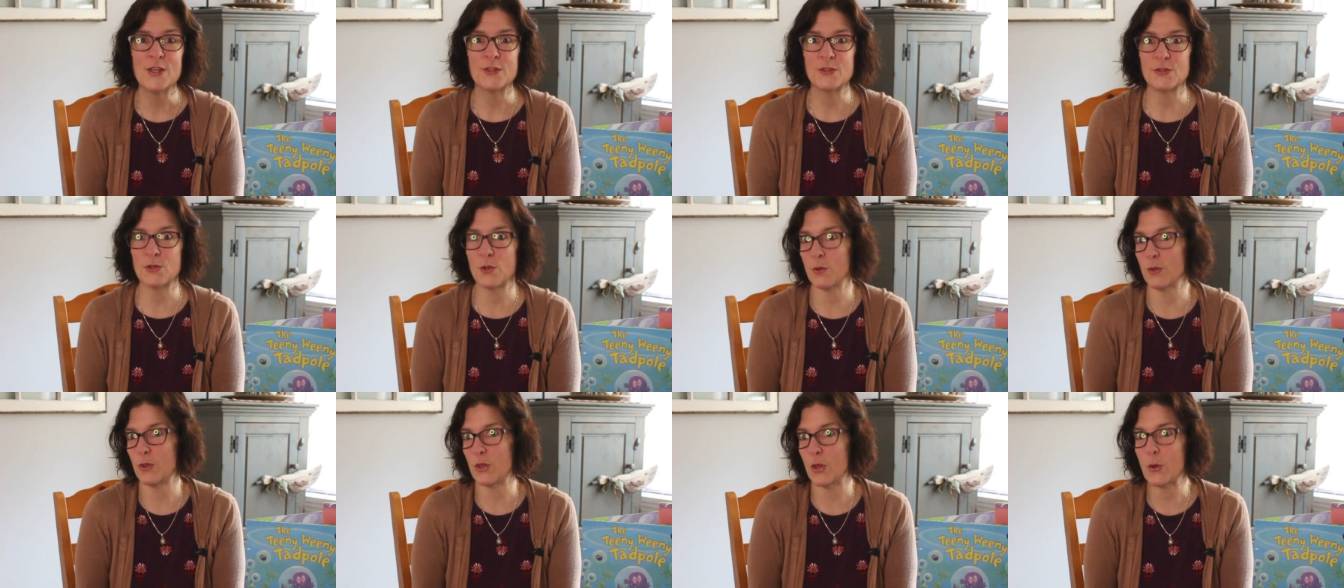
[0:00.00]

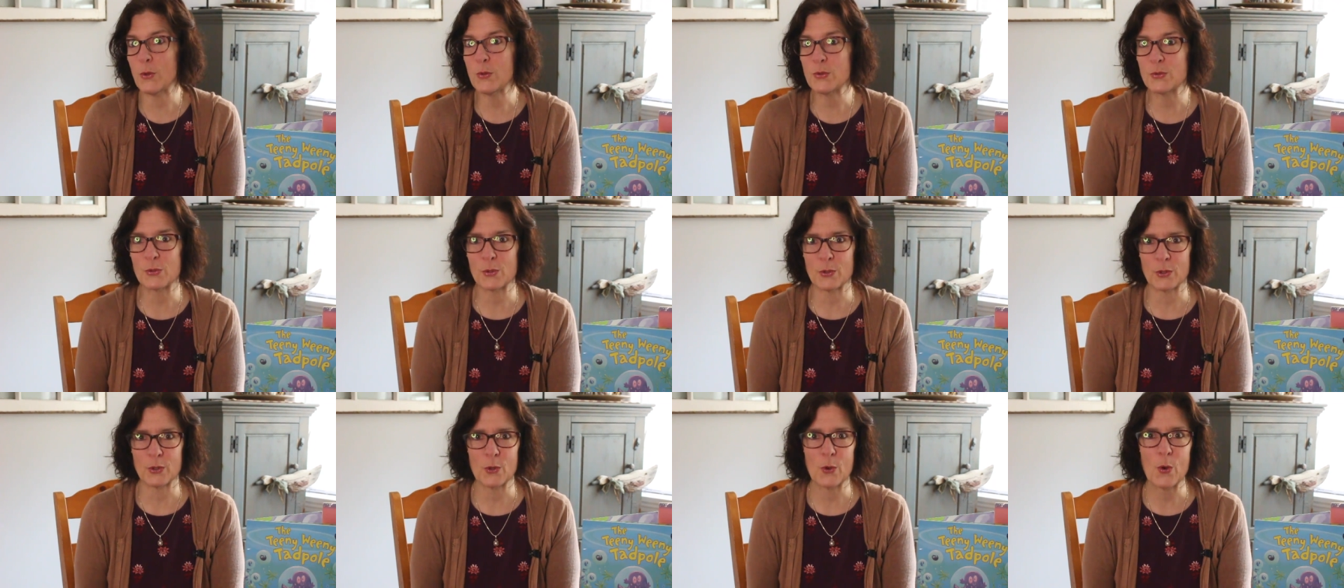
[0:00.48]
So
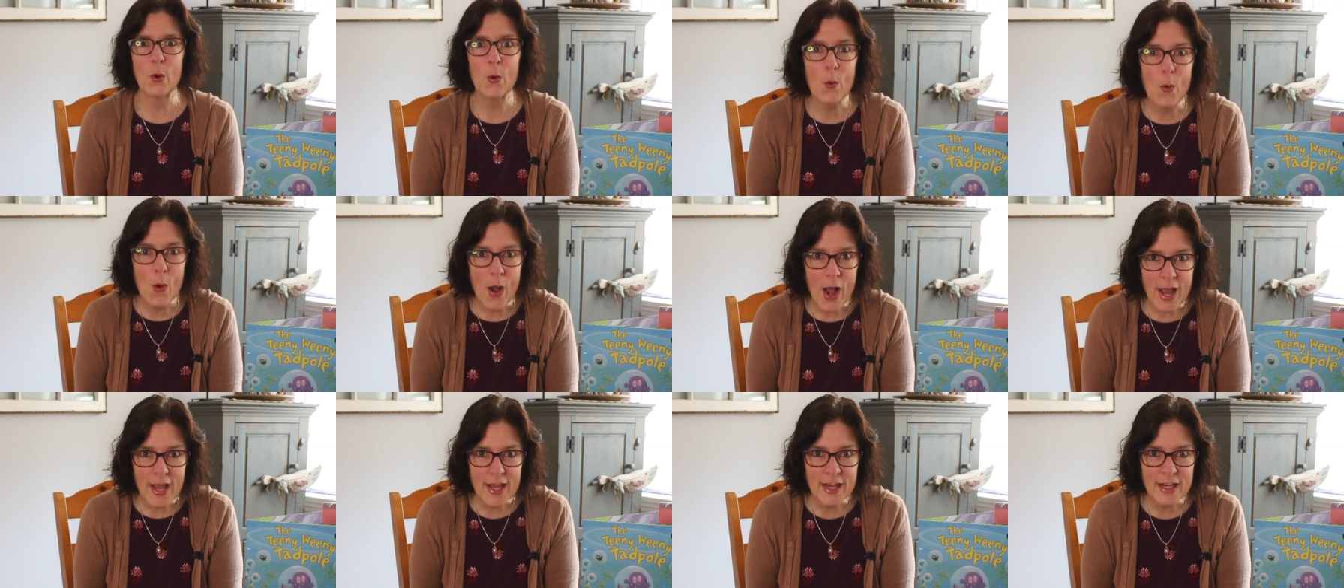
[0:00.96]
those are
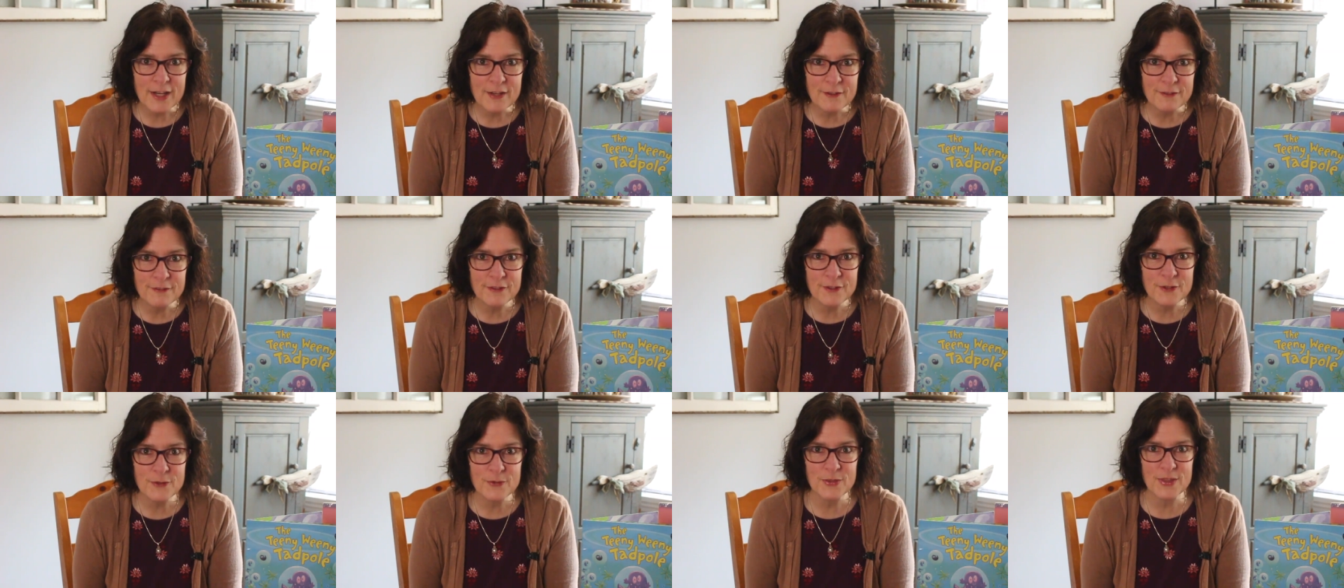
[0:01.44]
quite a
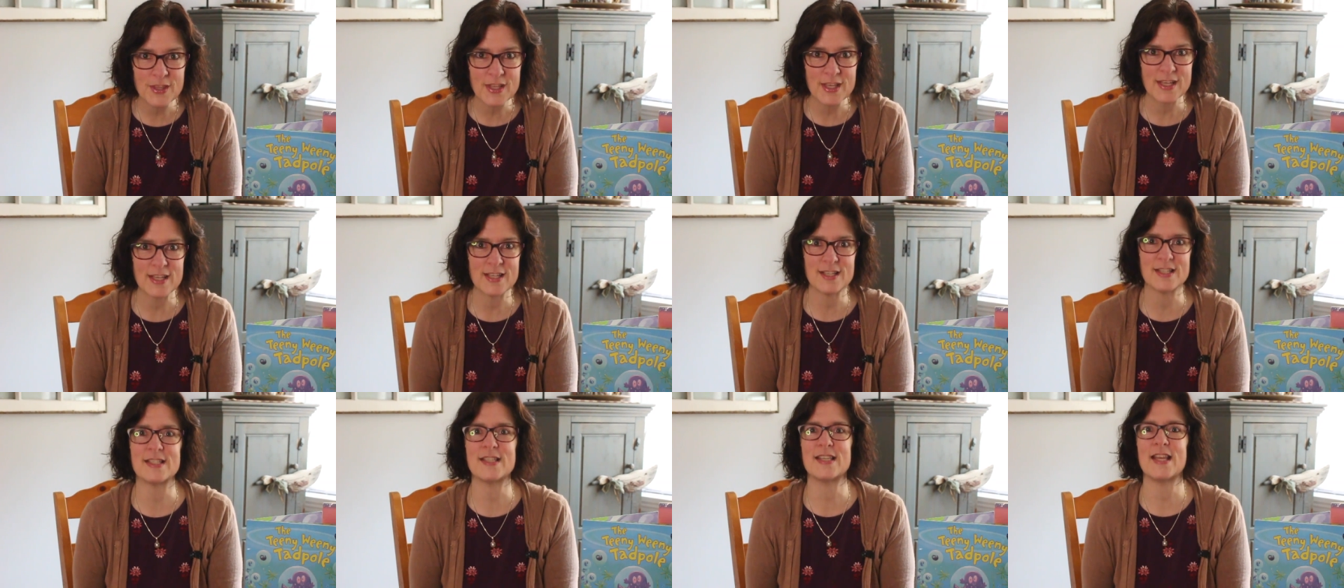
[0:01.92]
few
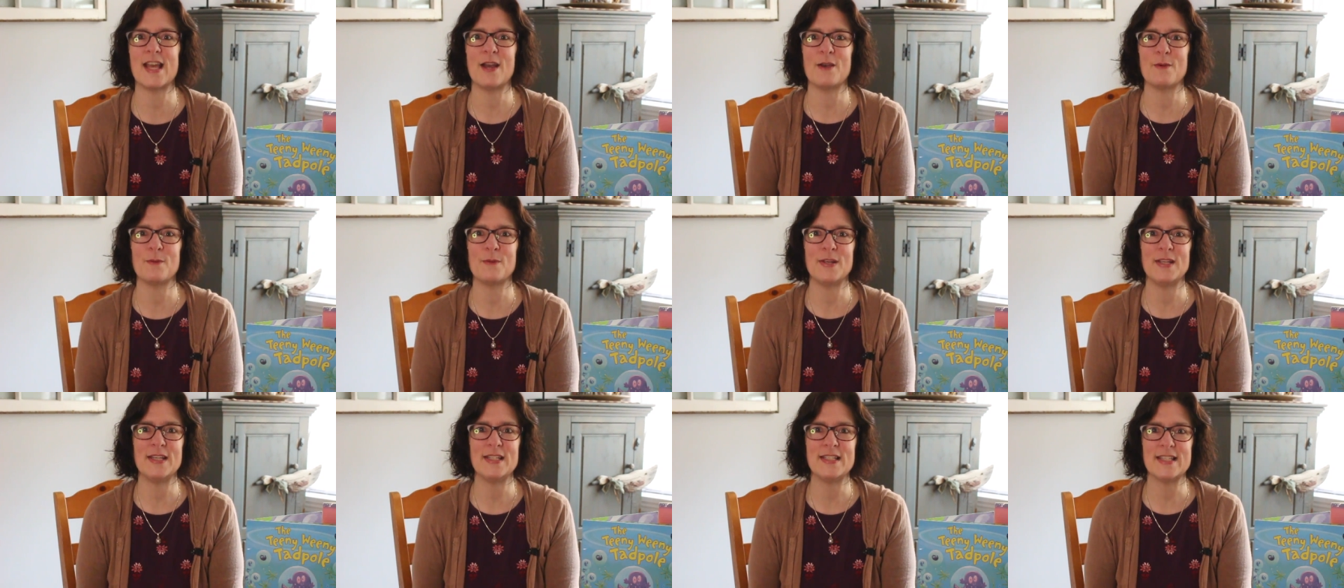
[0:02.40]
things
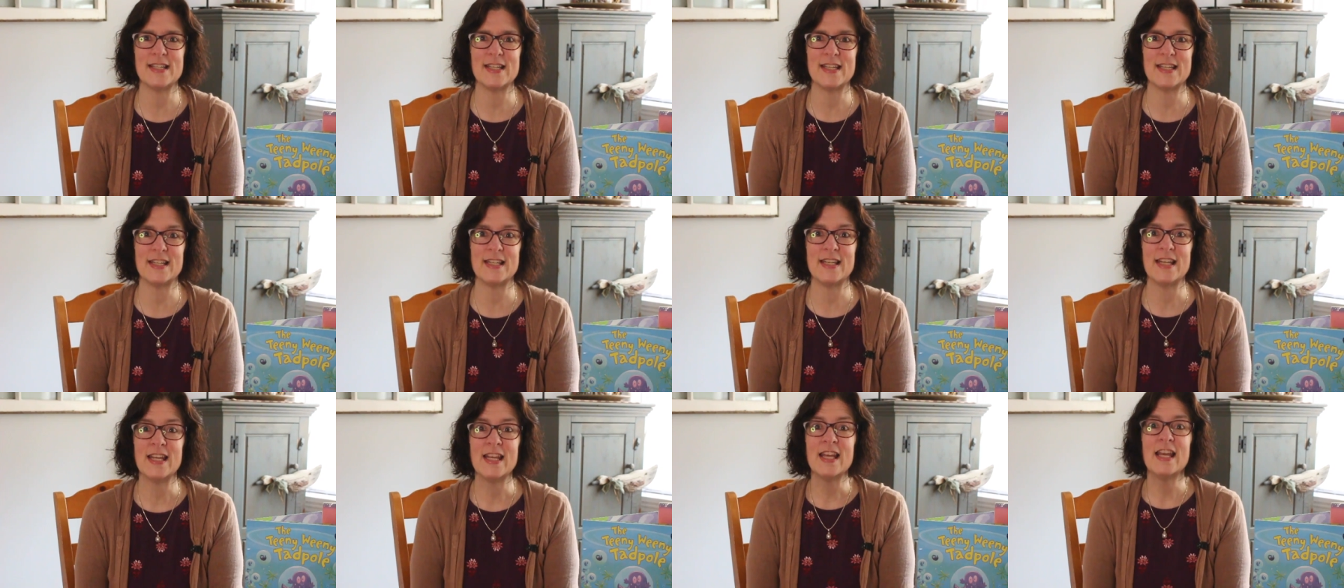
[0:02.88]
that we
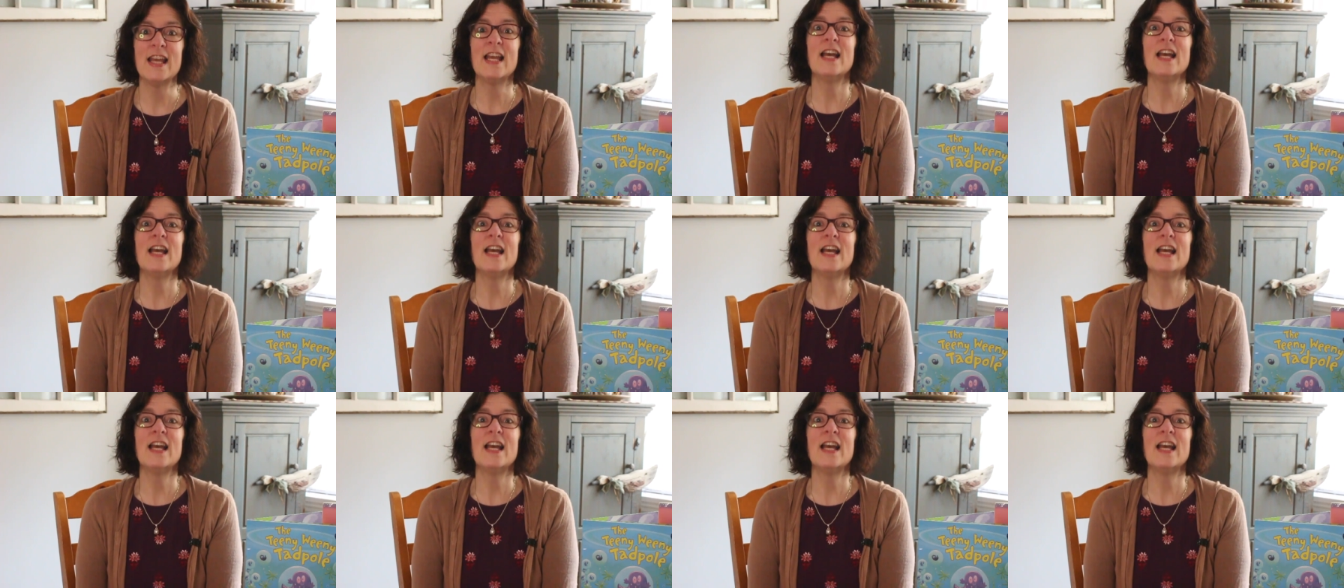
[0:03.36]
did